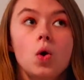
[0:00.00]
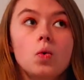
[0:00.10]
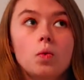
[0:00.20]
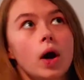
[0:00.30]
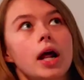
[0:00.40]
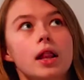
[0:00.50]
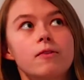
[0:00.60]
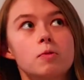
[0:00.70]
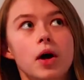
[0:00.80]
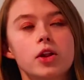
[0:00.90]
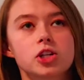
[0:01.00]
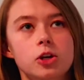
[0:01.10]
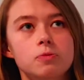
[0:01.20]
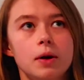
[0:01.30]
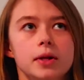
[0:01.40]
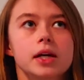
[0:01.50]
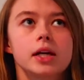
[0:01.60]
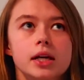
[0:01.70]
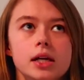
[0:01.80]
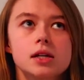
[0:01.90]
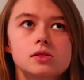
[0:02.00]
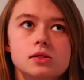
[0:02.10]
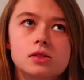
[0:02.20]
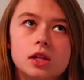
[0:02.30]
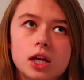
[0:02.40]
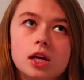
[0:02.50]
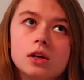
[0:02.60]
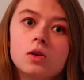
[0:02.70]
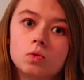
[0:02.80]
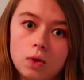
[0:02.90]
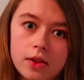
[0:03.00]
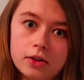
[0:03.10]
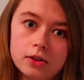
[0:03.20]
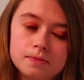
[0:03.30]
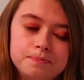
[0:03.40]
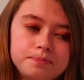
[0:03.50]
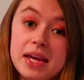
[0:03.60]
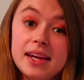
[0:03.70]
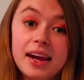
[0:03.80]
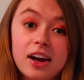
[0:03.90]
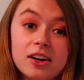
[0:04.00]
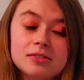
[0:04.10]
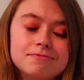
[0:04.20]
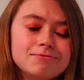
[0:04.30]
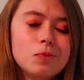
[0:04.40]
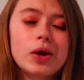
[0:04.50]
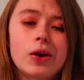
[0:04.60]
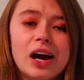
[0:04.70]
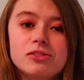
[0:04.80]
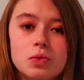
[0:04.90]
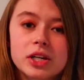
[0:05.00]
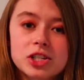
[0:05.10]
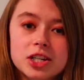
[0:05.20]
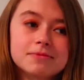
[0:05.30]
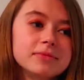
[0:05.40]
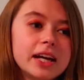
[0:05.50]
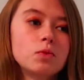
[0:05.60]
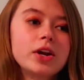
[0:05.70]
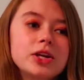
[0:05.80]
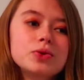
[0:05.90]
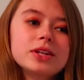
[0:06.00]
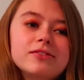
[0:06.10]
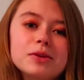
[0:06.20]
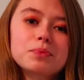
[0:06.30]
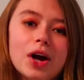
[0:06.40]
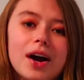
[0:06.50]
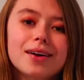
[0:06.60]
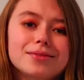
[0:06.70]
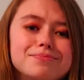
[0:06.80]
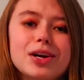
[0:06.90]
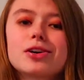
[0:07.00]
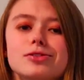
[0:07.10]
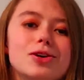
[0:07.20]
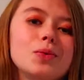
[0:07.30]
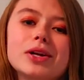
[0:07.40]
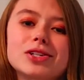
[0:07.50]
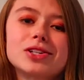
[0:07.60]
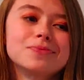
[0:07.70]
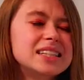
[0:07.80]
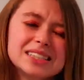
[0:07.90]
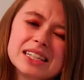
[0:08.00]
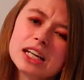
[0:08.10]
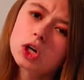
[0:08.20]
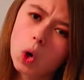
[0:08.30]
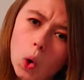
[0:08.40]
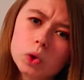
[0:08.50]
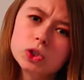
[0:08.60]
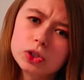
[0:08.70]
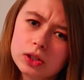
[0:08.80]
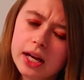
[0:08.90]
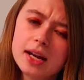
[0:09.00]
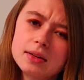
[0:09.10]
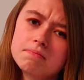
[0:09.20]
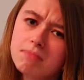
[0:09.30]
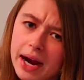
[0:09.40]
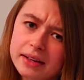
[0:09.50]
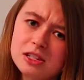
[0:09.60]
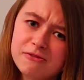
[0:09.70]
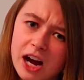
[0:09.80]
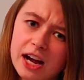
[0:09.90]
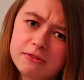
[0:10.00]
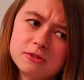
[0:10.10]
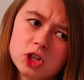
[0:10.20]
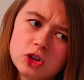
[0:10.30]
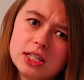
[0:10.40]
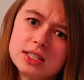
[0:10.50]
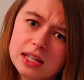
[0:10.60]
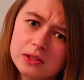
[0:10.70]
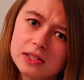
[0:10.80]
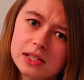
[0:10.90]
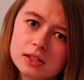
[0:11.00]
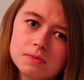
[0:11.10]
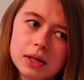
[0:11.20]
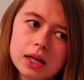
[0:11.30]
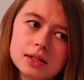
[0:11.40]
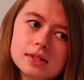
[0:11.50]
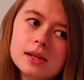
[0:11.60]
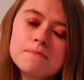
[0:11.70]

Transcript: what I love about the Czech Republic is the weather. Me here, we don't have a winter. Like, when you live in Prague, there is no winter. It doesn't get colder than -5 degrees Celsius, because